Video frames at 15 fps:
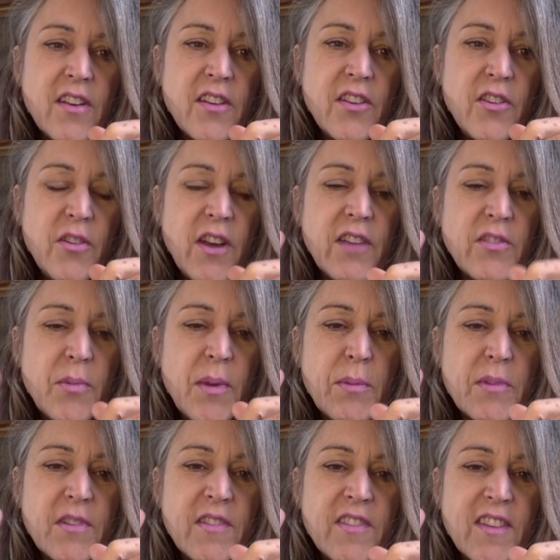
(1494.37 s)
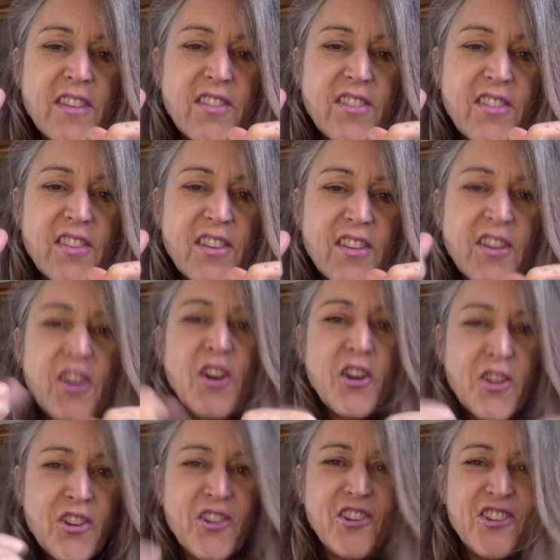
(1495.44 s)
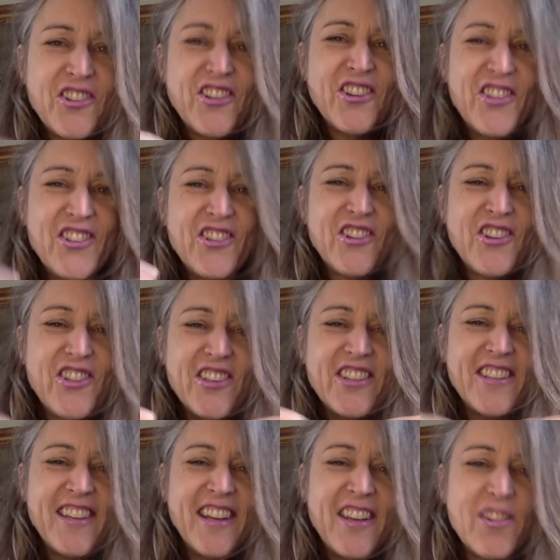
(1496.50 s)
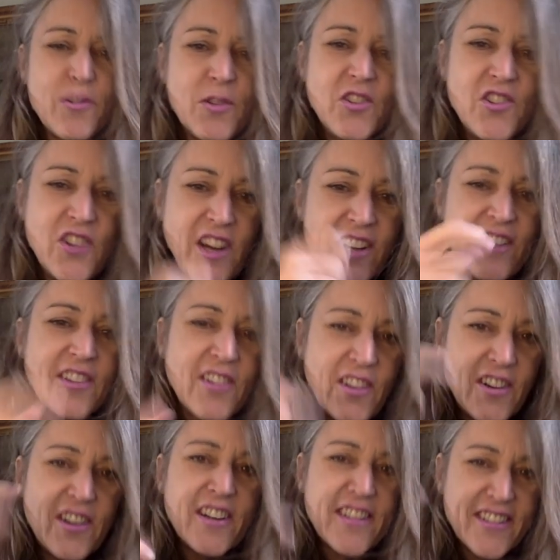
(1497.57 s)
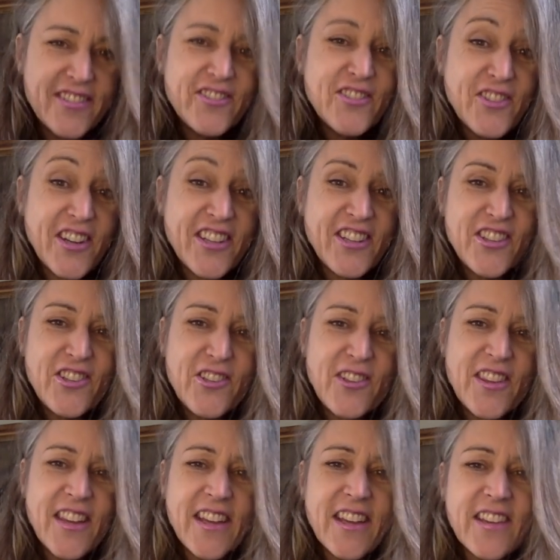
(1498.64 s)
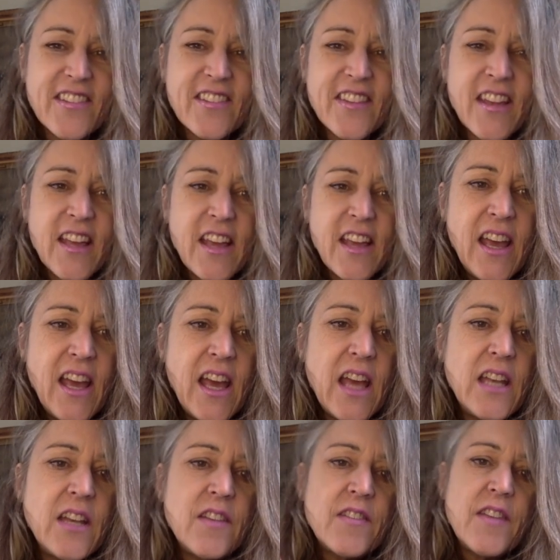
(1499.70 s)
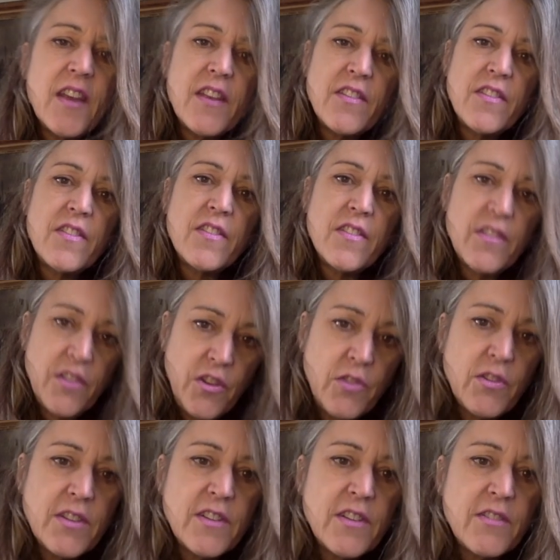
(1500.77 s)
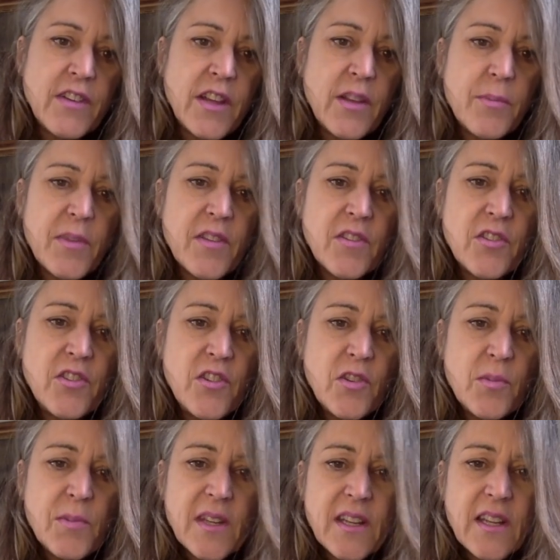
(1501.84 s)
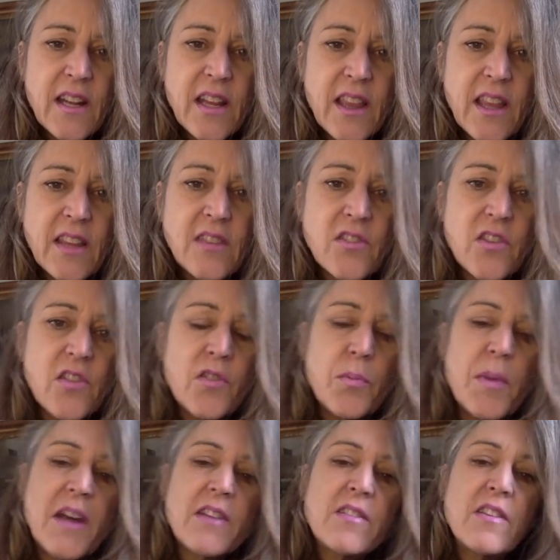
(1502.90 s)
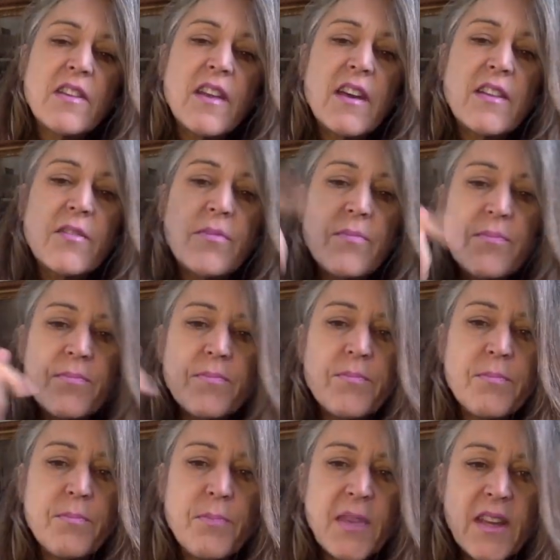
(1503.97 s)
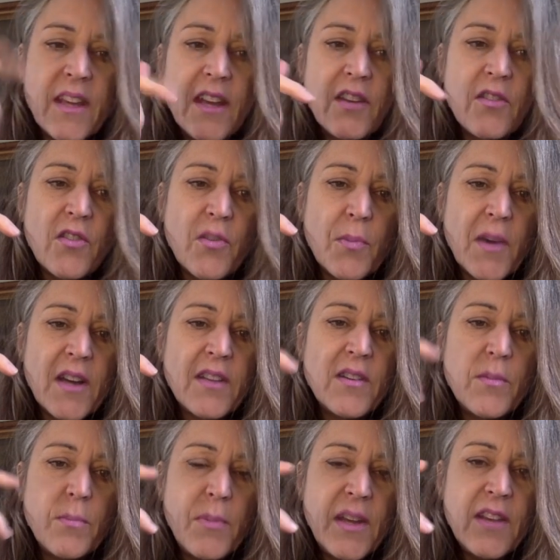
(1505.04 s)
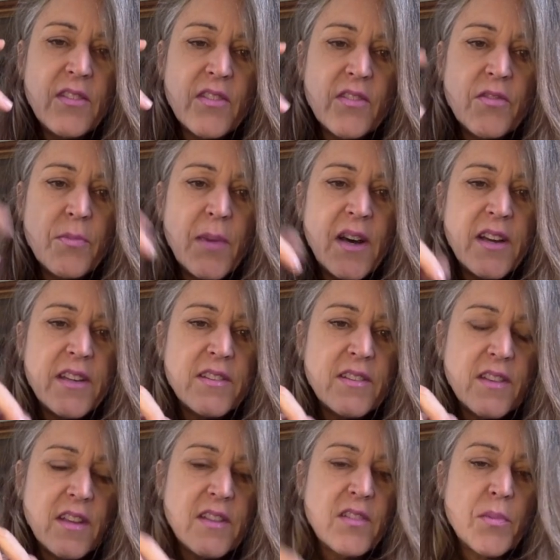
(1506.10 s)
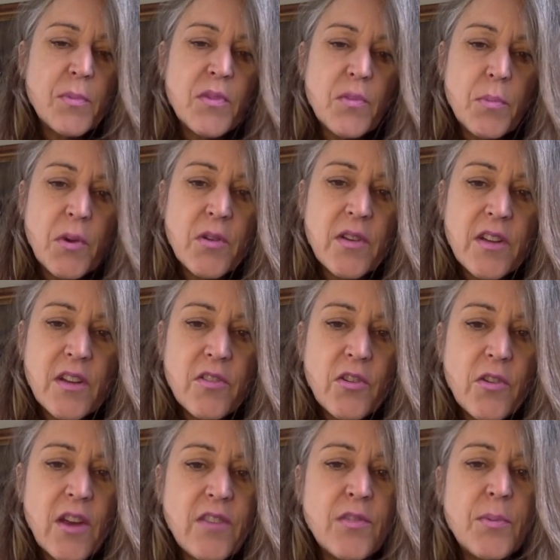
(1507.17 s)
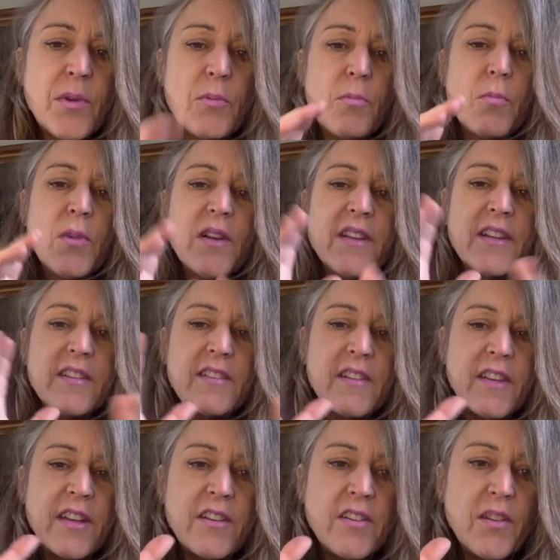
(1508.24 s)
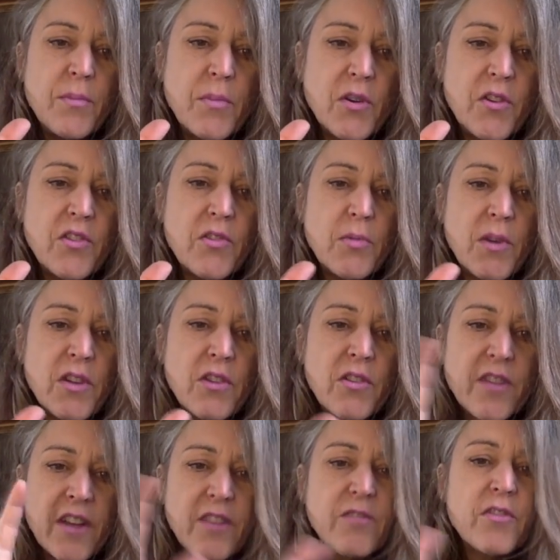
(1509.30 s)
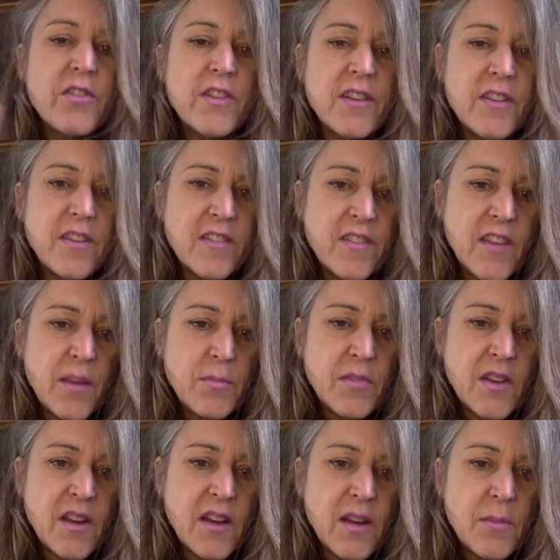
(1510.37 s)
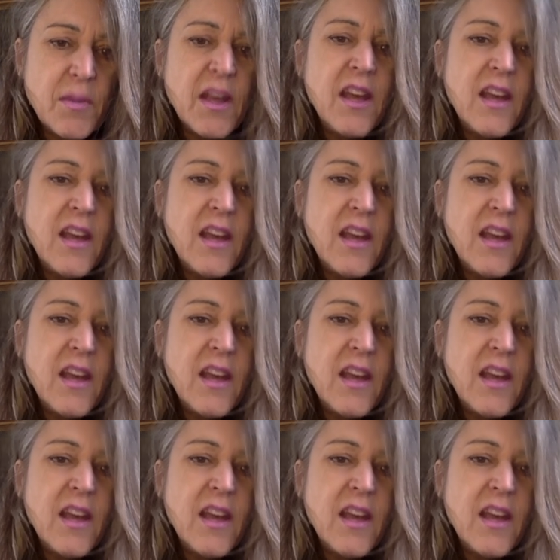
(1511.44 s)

You have to be able to sense the good, good, good as we jog along trying to do things. And he says you can develop this attunement. And I think this goes back to that beginner's mind and peace of mind that has been spoken of. You have to be willing to let it emerge while looking for it at the same time.